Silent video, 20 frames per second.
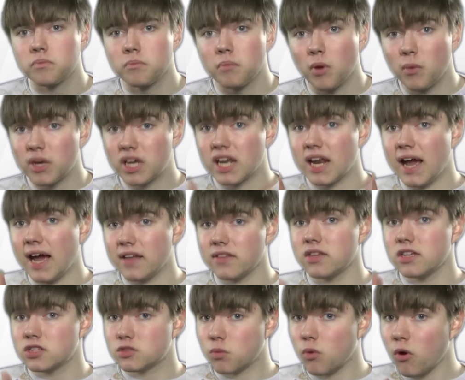But we can
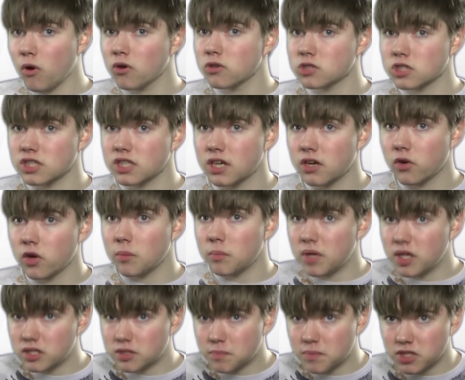add these words in here
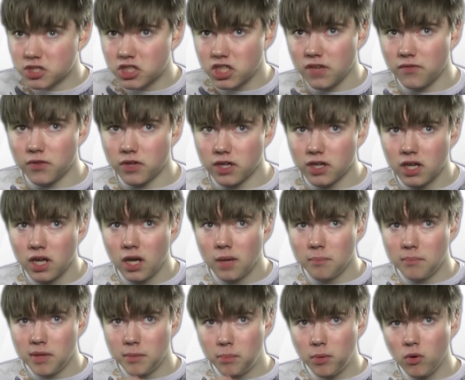and be specific.
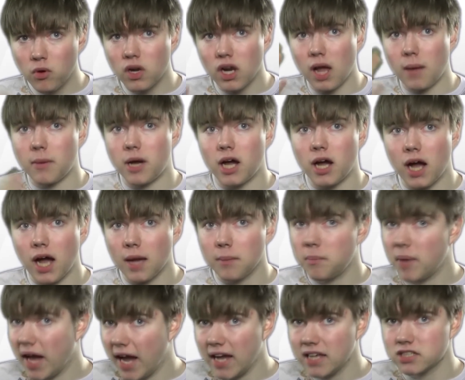Mi pu klama,
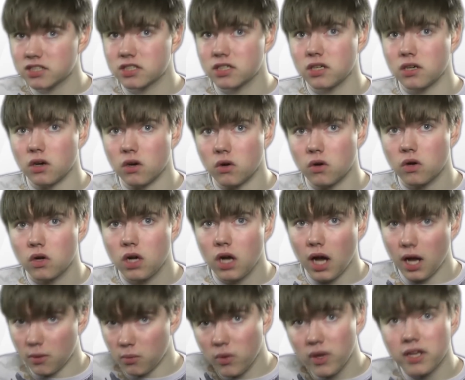I past go,
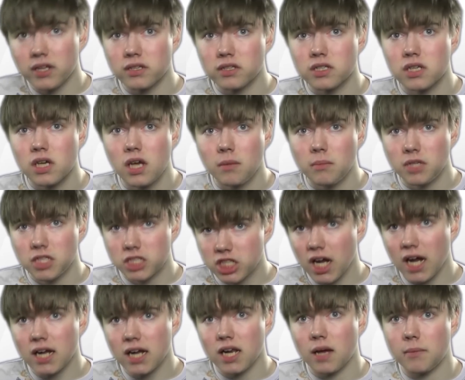I went. Mi
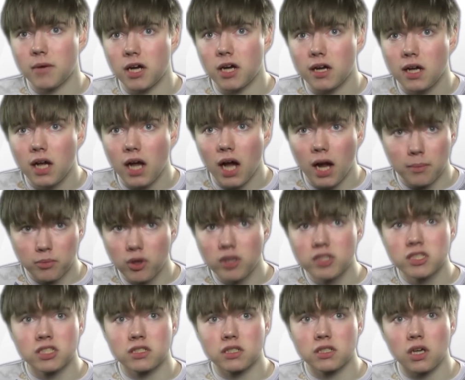sha klama, I
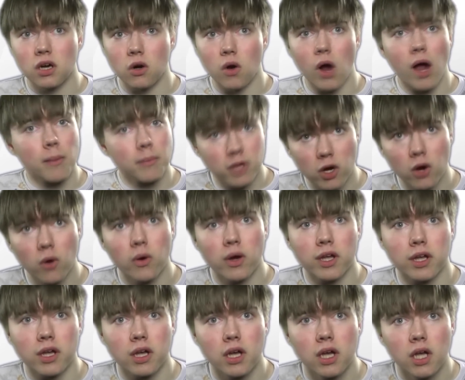present go, I'm
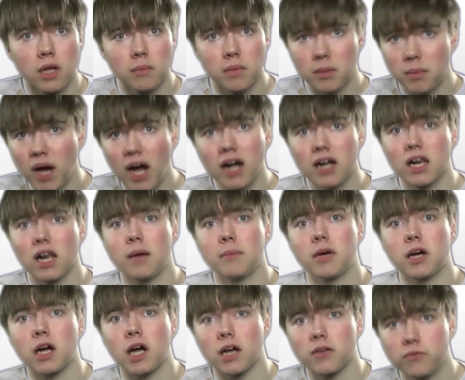going. Mi ba
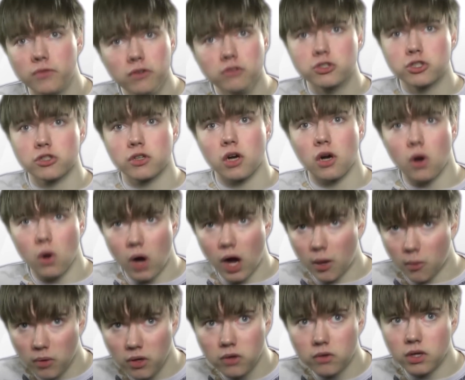klama, I future go,
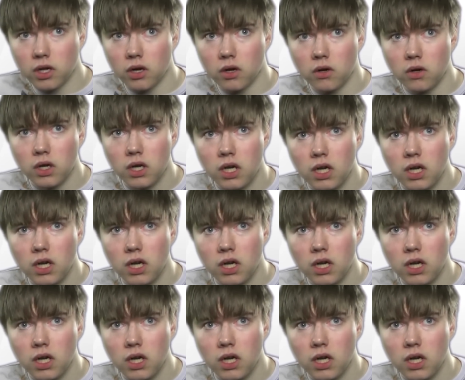I will go.